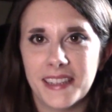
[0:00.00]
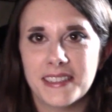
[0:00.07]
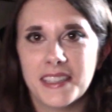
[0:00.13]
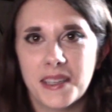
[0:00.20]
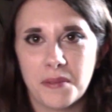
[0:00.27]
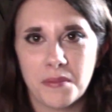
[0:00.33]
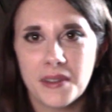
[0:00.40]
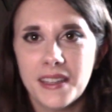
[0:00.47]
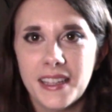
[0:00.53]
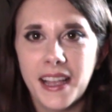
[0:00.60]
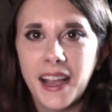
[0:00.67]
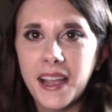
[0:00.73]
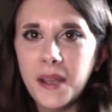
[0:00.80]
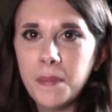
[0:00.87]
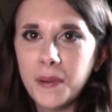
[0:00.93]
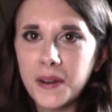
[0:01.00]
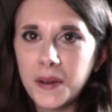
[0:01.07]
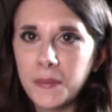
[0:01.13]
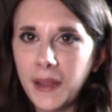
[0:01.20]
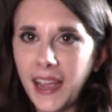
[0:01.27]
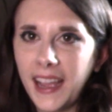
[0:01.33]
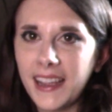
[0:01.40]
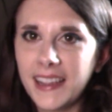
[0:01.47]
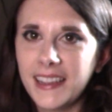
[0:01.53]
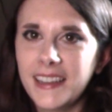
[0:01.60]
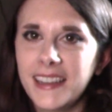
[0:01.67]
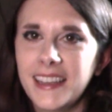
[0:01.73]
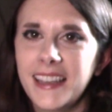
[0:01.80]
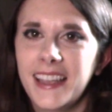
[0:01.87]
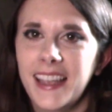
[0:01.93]
It's like really high up on her back
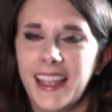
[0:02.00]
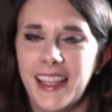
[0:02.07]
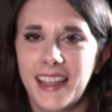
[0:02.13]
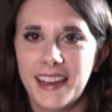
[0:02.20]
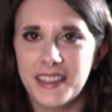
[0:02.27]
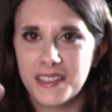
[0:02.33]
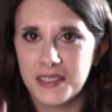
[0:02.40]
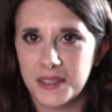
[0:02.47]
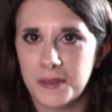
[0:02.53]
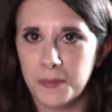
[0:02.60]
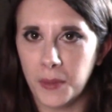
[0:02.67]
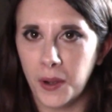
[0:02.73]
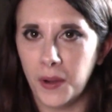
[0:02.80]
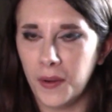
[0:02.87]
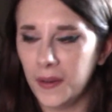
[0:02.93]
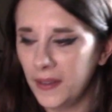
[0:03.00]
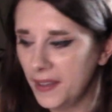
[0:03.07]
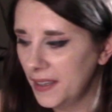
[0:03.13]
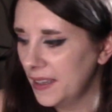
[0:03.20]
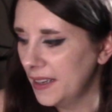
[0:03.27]
and it's small.